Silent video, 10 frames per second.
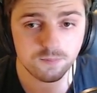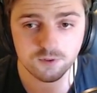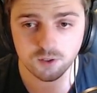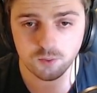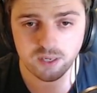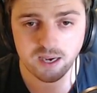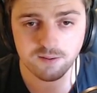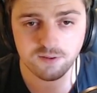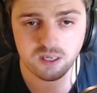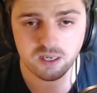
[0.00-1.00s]
So what we
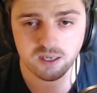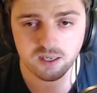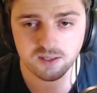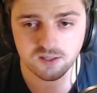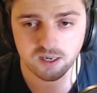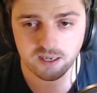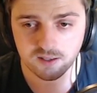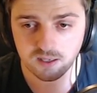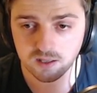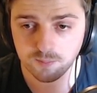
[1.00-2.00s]
have here is
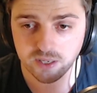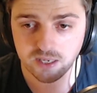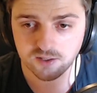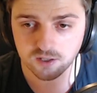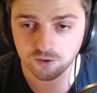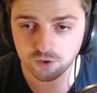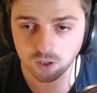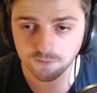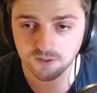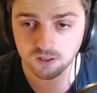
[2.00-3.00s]
connecting the peaks and
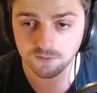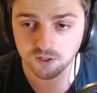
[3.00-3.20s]
troughs of